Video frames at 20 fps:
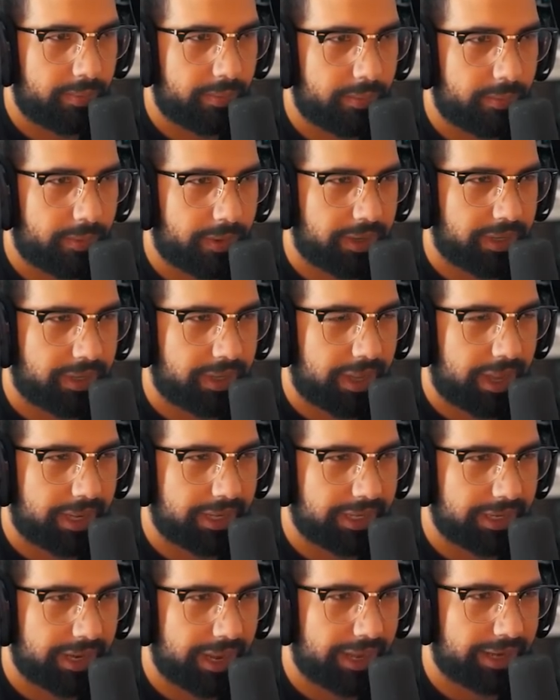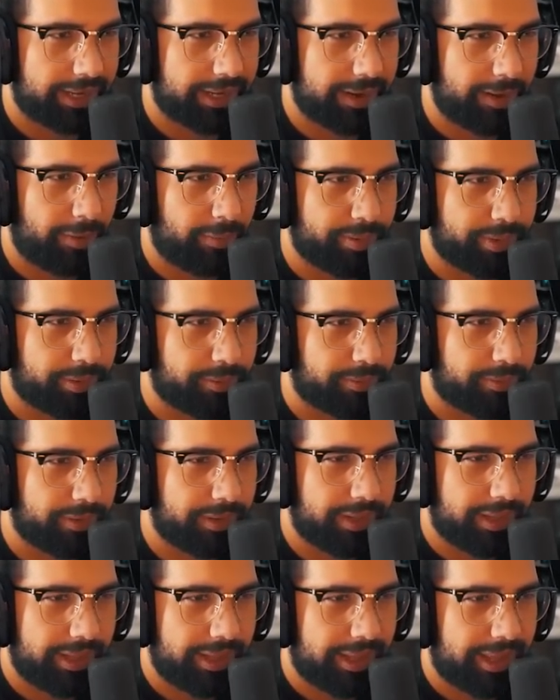Wait, I can I can help you.
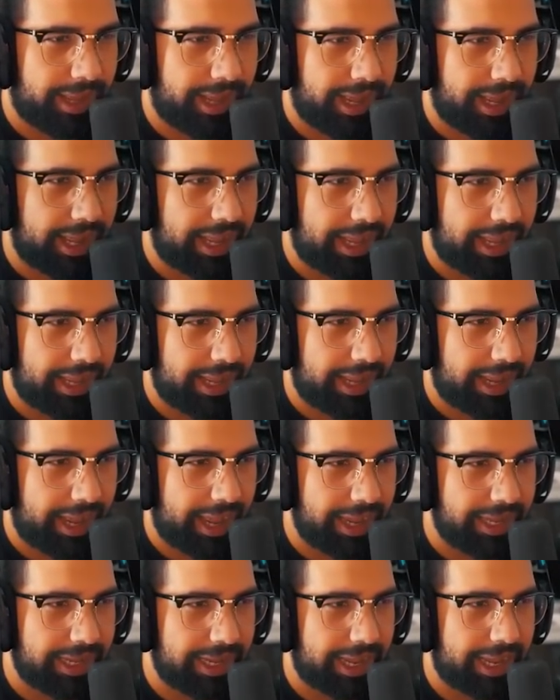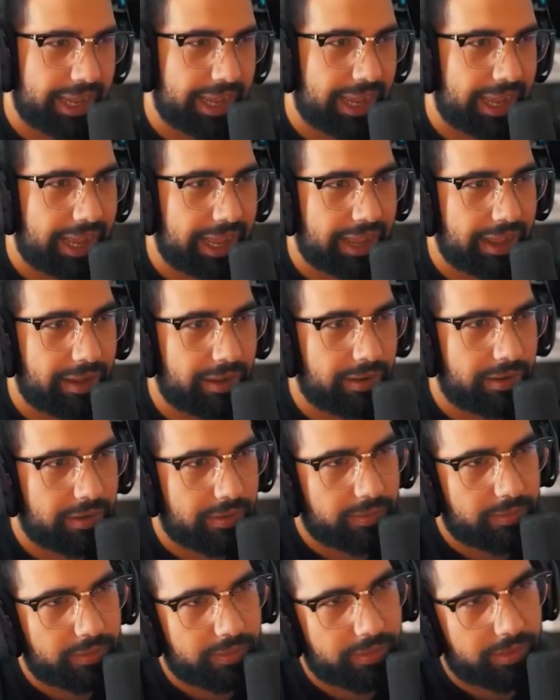I.
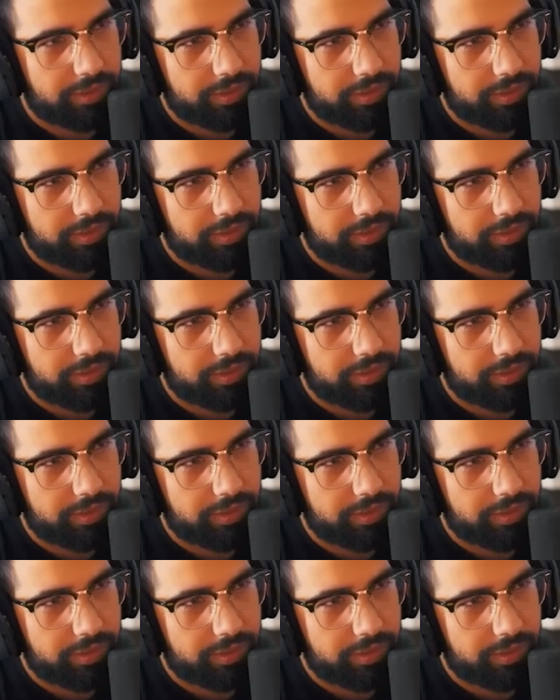Oh,